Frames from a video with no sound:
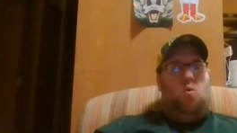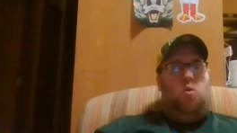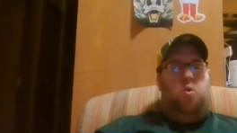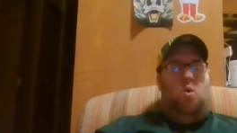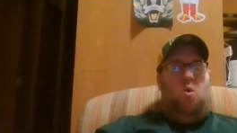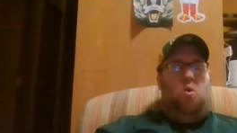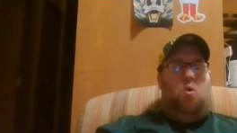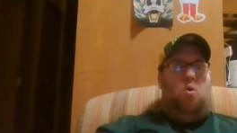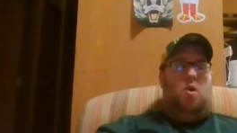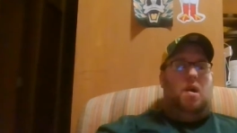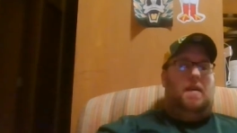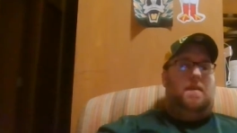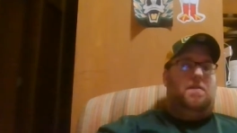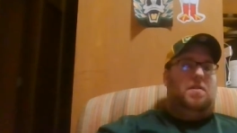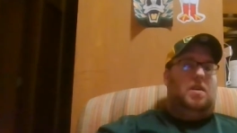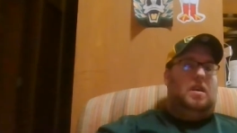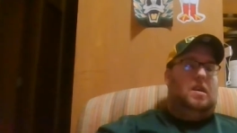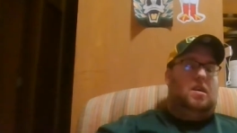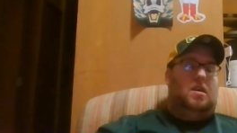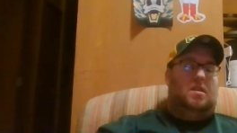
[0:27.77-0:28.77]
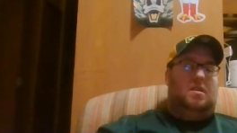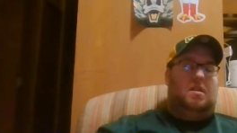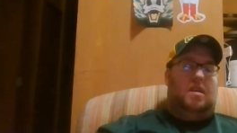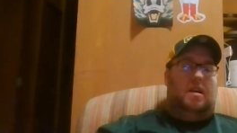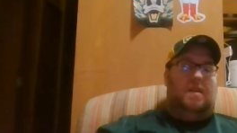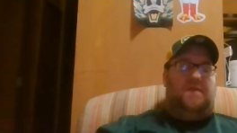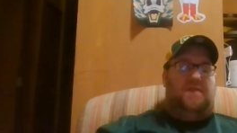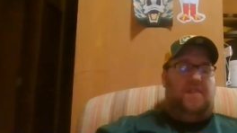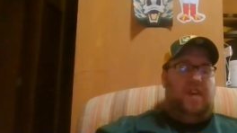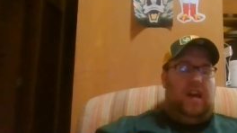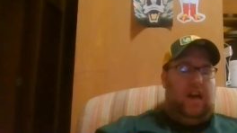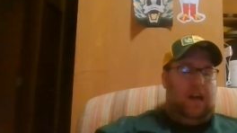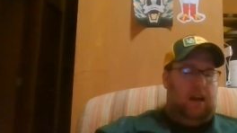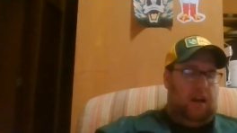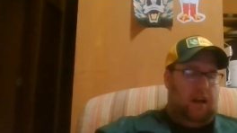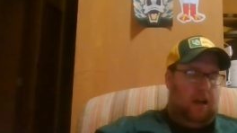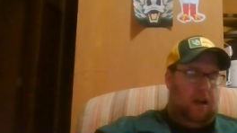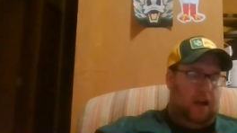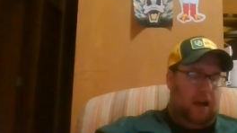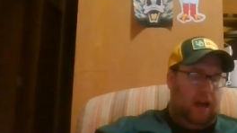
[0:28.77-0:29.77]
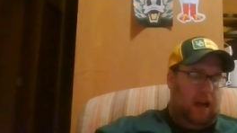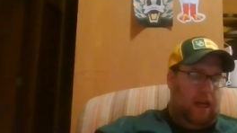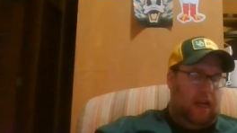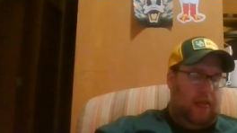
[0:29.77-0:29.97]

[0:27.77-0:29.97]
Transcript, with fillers: who if you man